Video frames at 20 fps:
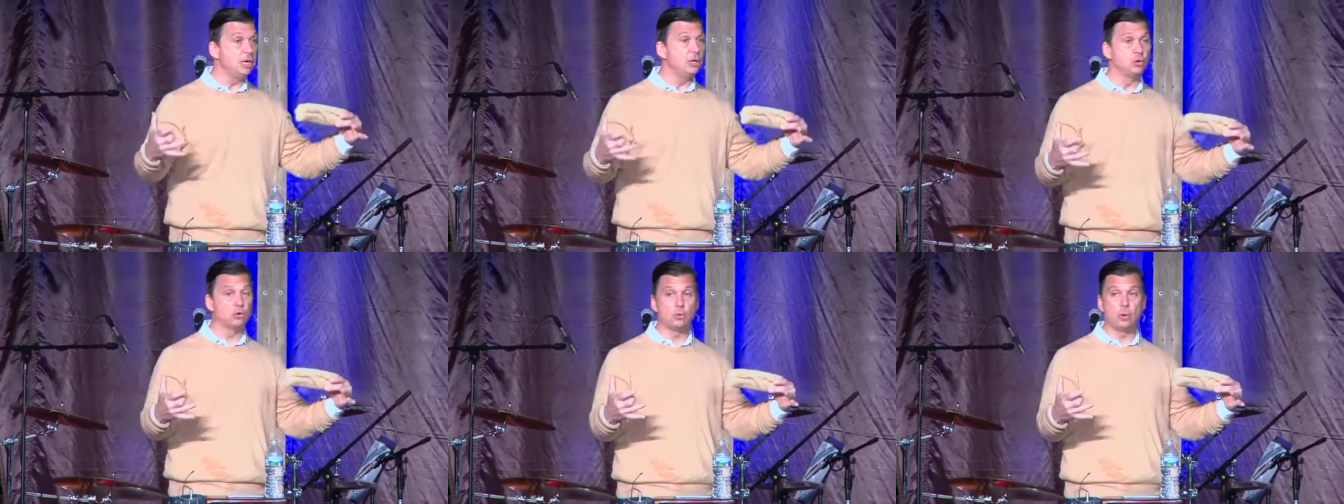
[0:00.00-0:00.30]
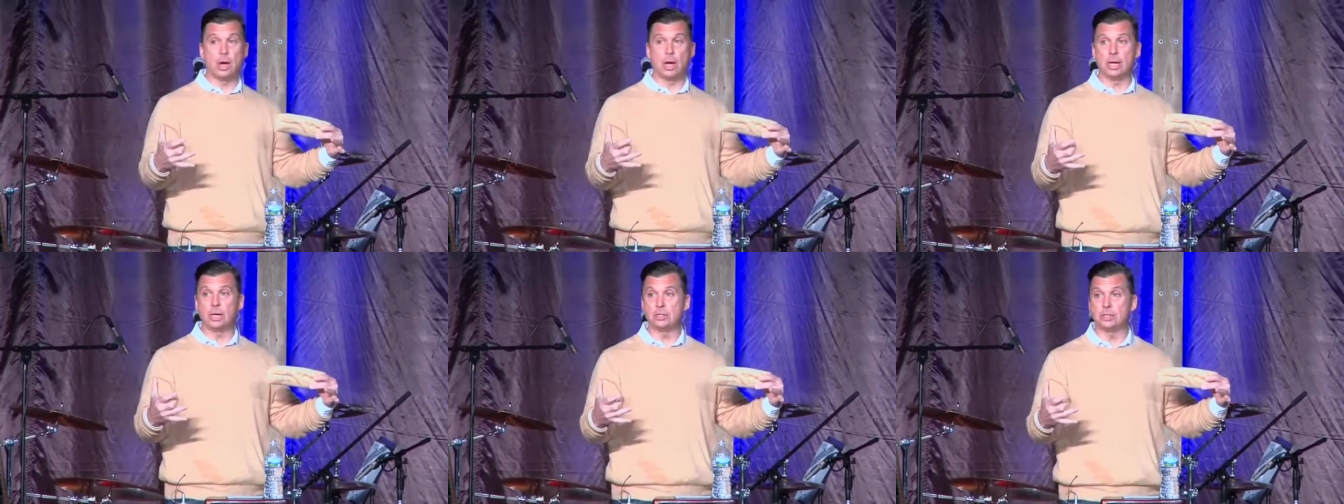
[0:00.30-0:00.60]

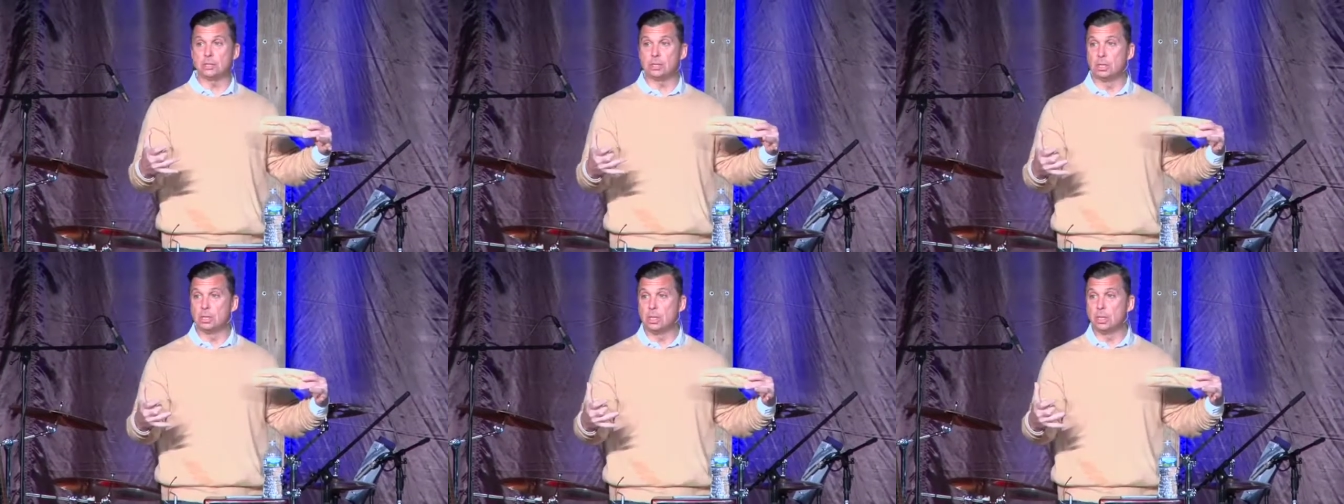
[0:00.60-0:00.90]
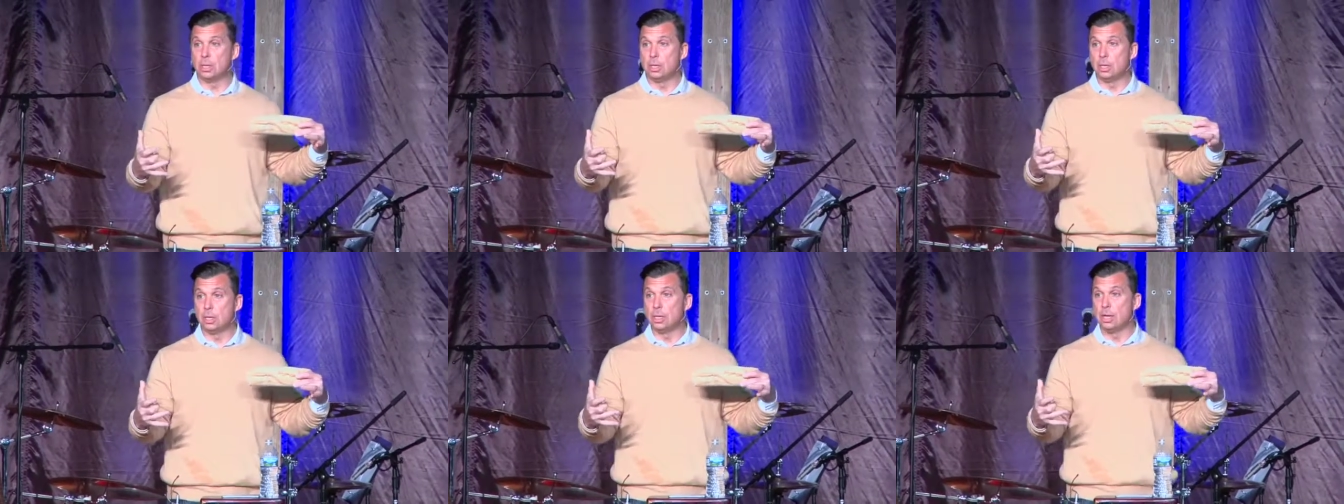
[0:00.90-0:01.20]
Christ.
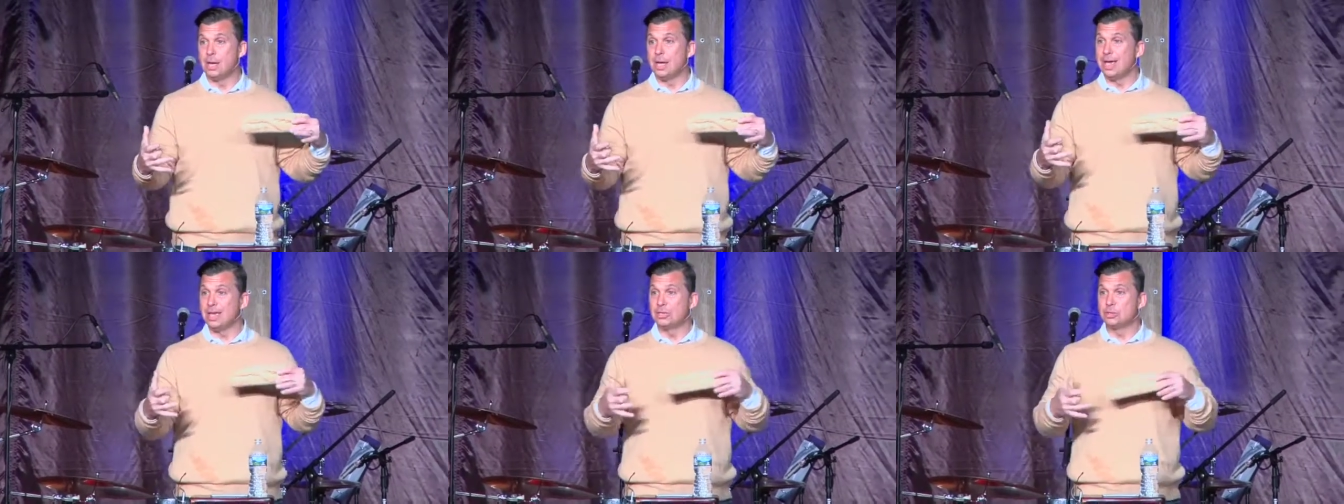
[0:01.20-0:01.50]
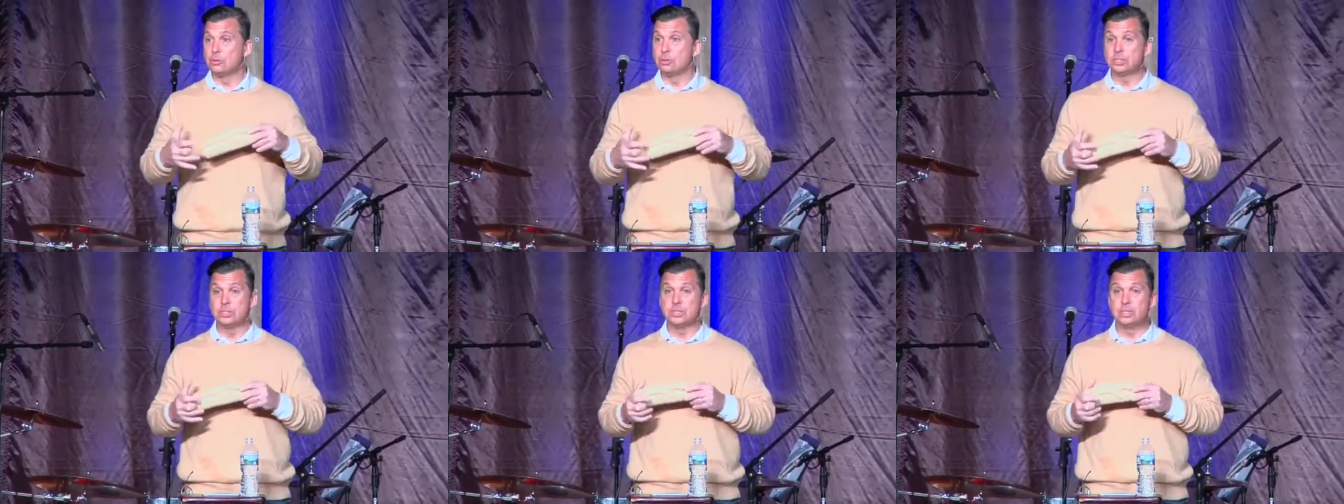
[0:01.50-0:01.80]
And so
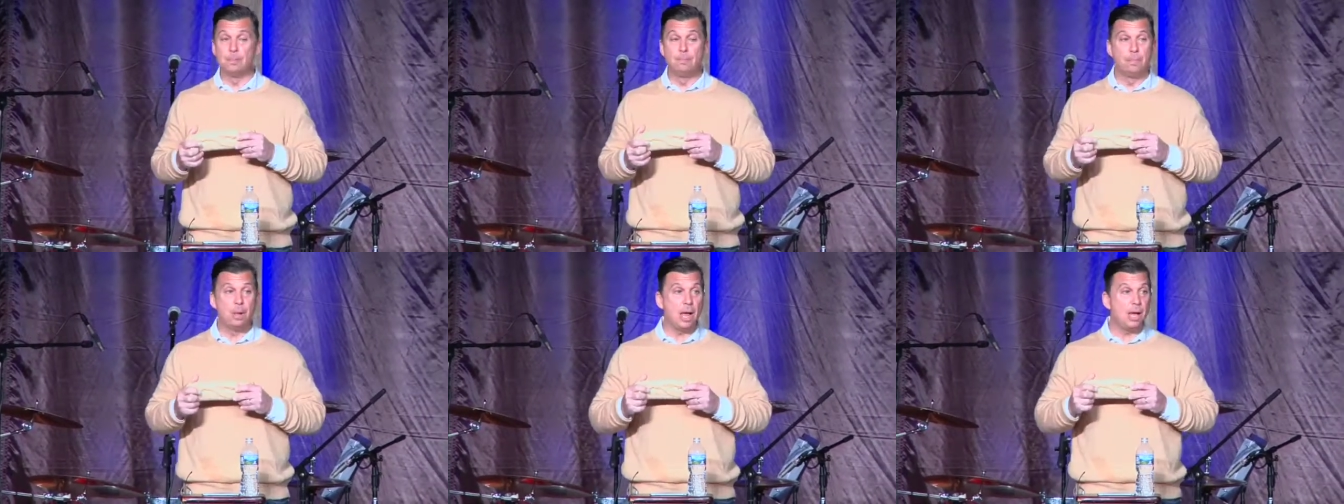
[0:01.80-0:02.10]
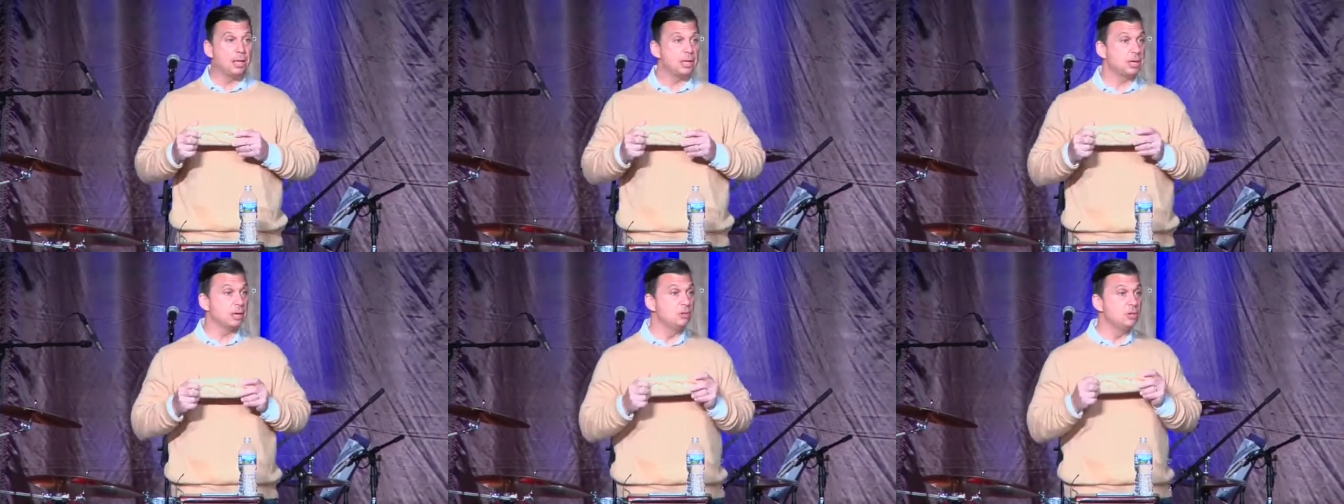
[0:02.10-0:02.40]
it's
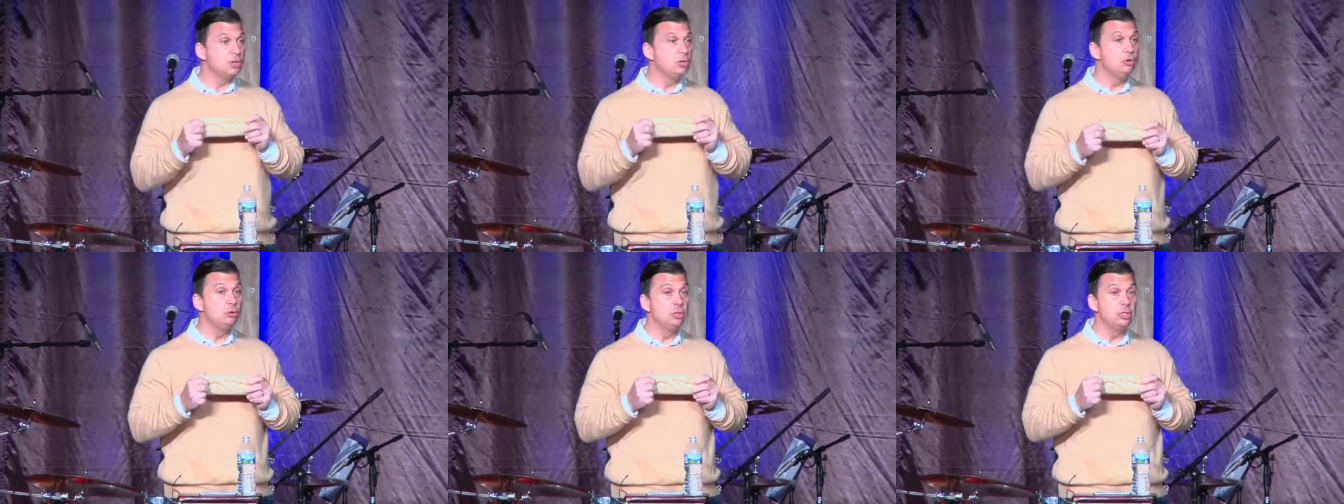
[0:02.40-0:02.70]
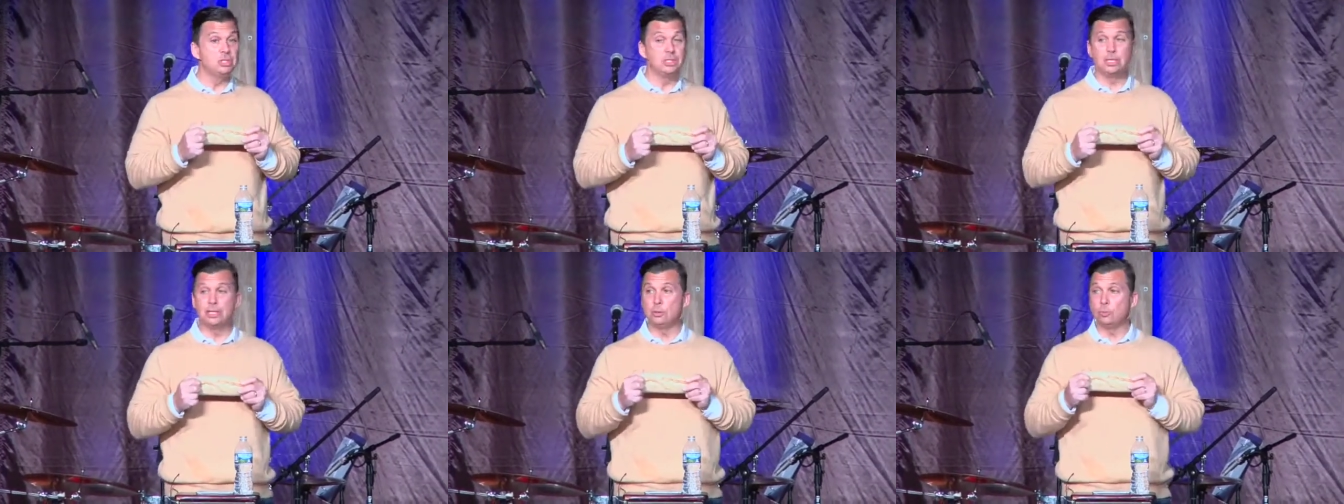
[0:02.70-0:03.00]
symbolic of the
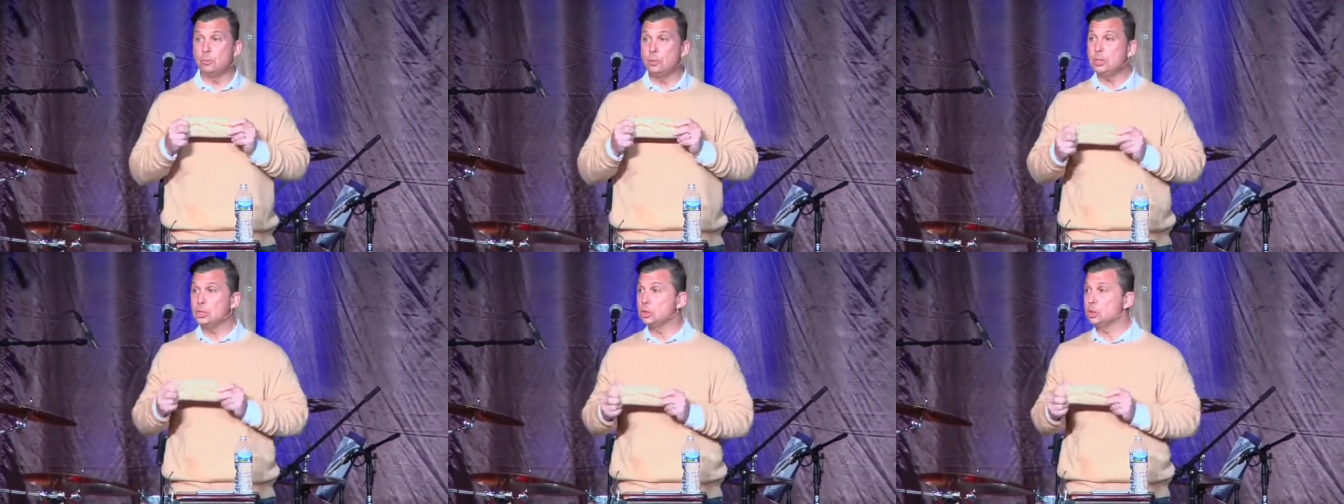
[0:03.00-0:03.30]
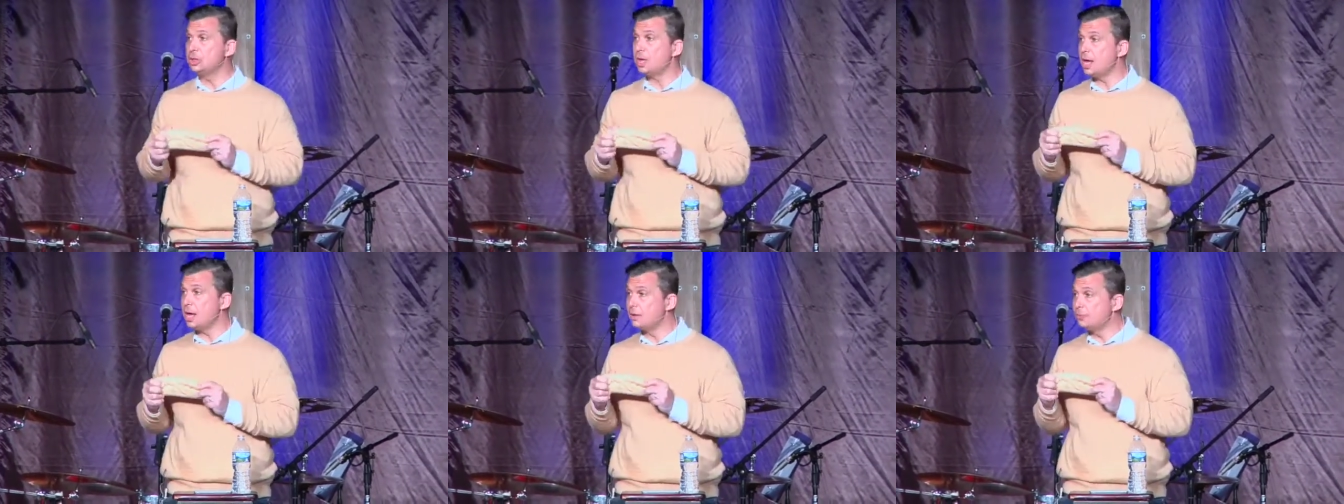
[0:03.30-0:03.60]
unity that we should
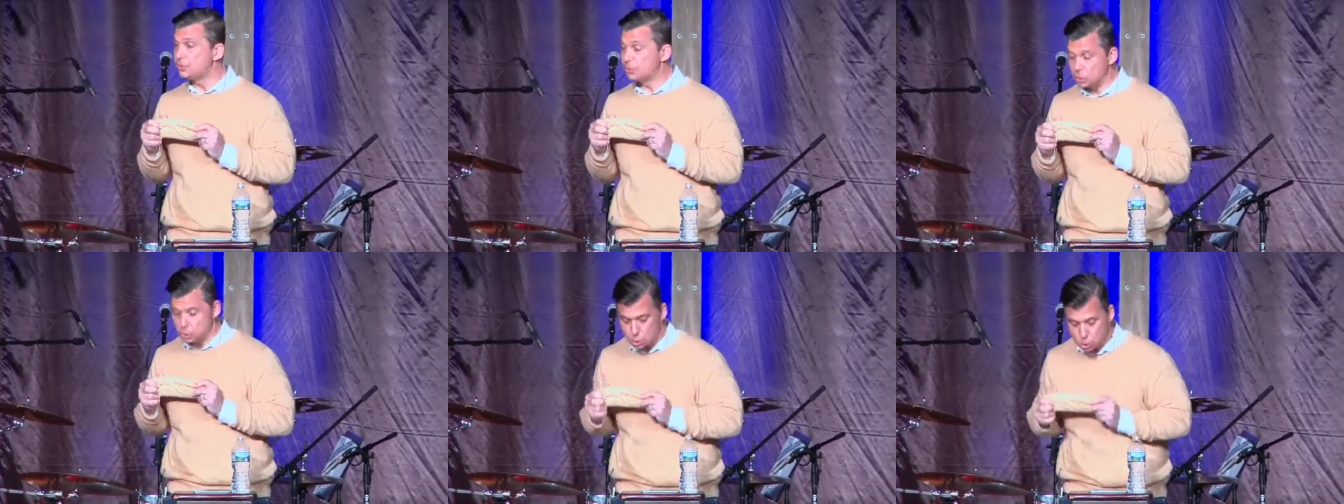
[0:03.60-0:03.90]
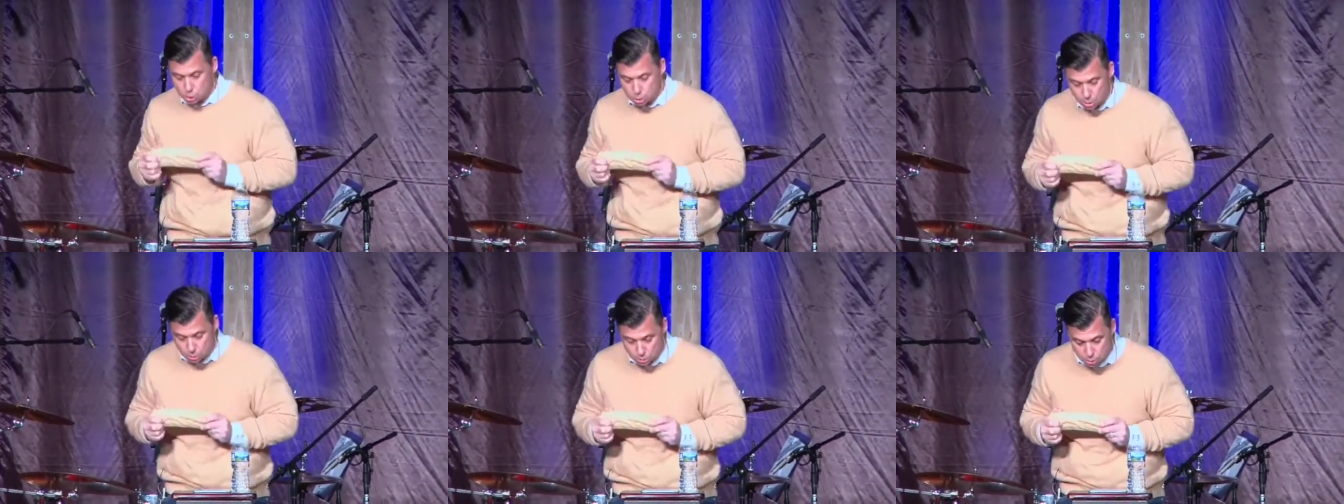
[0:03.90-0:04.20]
have as a
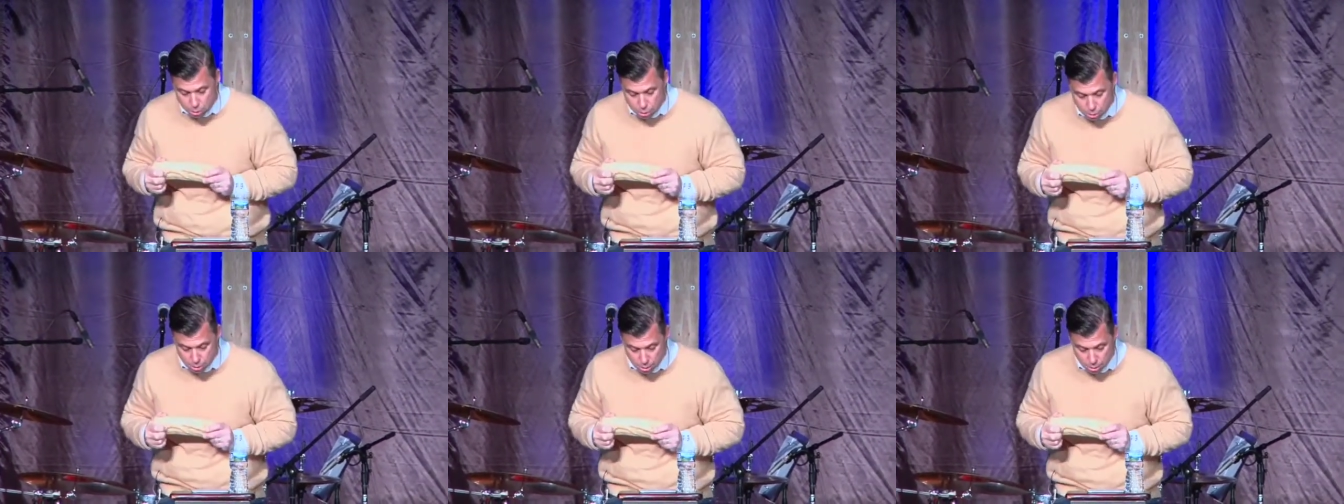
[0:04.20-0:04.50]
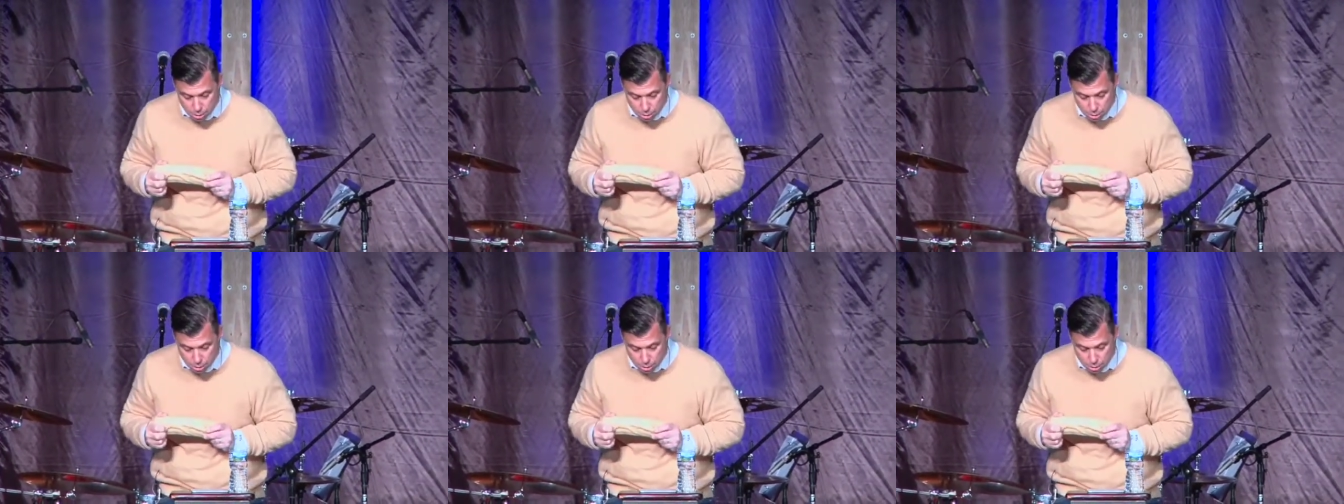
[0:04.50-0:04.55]
church.